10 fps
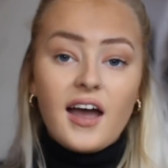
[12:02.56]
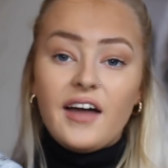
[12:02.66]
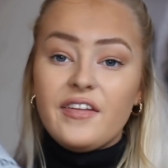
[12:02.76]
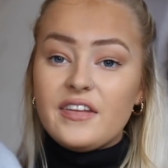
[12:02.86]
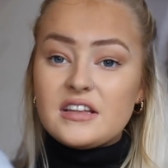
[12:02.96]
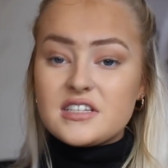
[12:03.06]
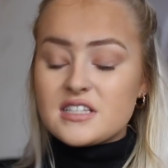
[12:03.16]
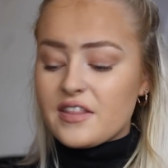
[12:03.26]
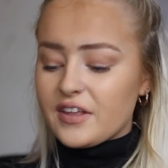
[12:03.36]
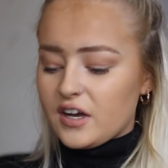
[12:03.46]
And then this is
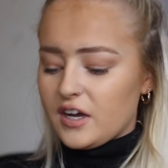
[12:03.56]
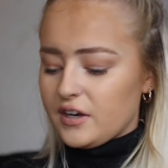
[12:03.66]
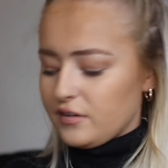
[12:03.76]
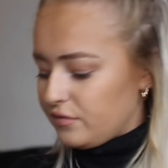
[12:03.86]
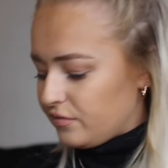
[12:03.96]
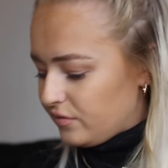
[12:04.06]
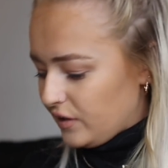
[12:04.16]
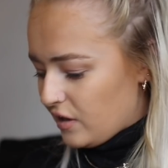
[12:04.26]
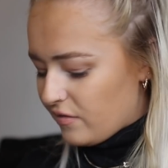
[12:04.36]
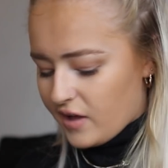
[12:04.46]
like the kind of
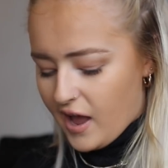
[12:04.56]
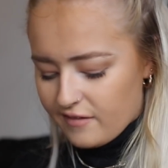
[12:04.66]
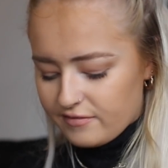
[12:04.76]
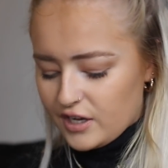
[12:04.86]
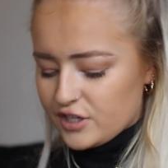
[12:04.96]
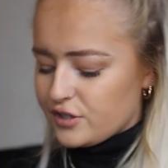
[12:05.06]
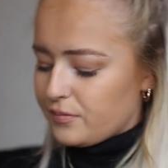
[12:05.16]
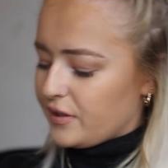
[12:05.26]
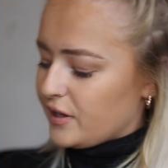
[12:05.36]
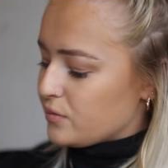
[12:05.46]
the other athleisure,
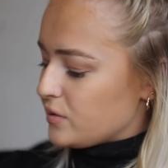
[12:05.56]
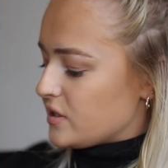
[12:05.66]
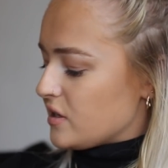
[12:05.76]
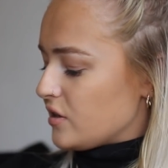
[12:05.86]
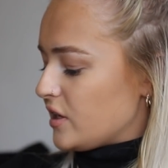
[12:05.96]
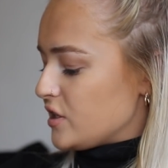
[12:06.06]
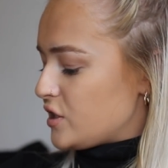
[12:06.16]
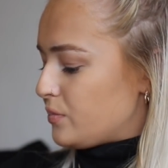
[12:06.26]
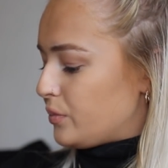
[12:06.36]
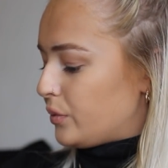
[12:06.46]
but this one says on it
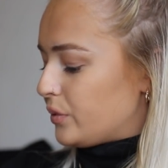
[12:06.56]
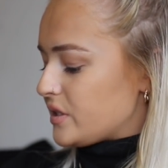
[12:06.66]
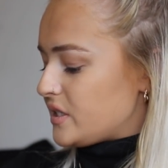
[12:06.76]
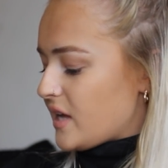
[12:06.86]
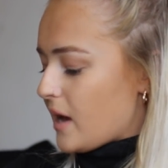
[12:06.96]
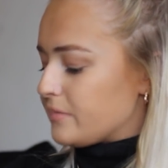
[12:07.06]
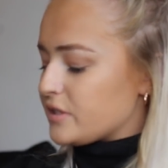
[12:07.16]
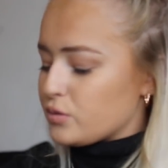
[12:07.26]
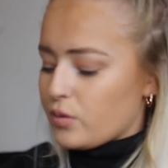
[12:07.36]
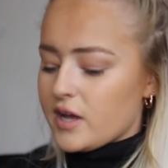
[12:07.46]
sports depth
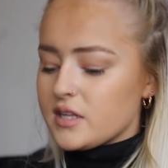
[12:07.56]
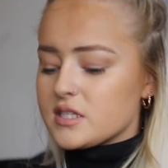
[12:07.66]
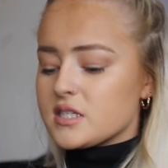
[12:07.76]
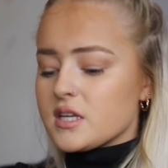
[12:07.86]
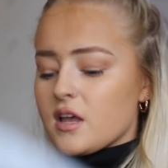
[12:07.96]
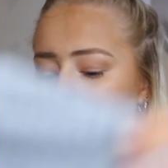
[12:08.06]
sweats.